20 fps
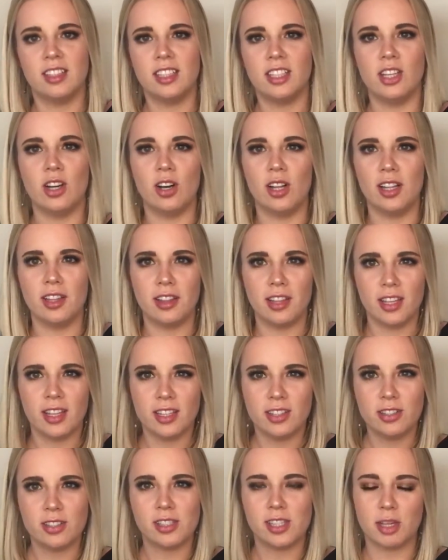Y'all, I think I
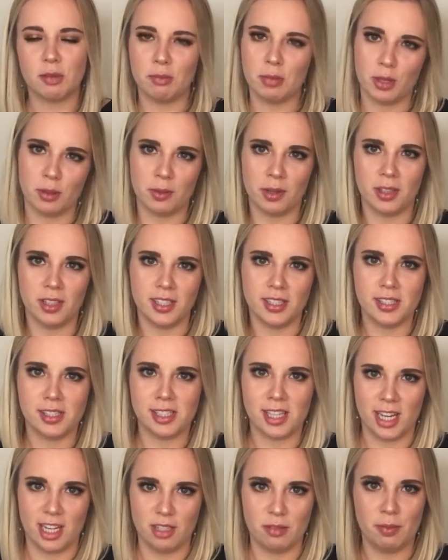just like permanently
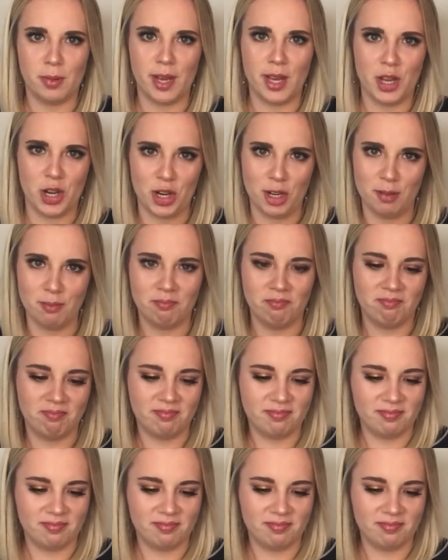stained my arm.